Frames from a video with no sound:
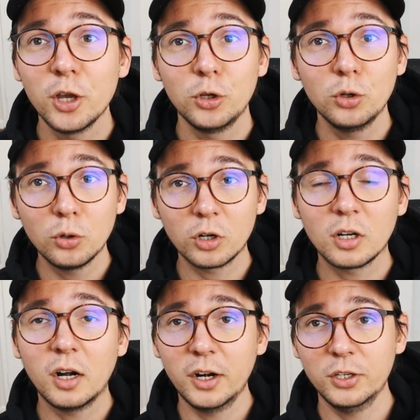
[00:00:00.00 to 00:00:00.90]
your
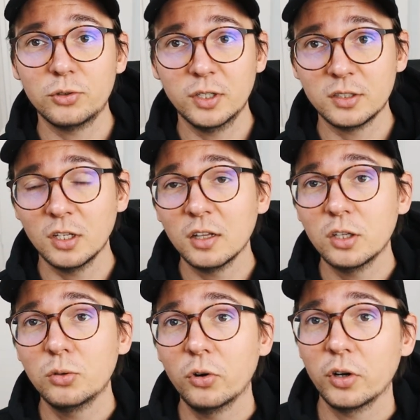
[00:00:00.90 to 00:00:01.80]
car insurance, not
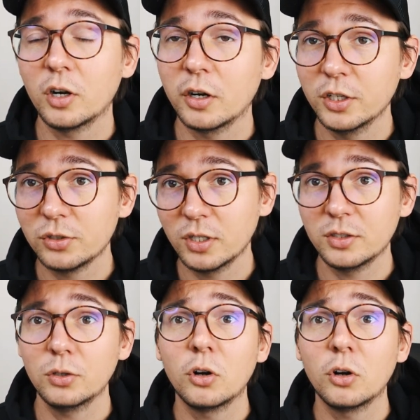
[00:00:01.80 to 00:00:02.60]
the Turo car insurance,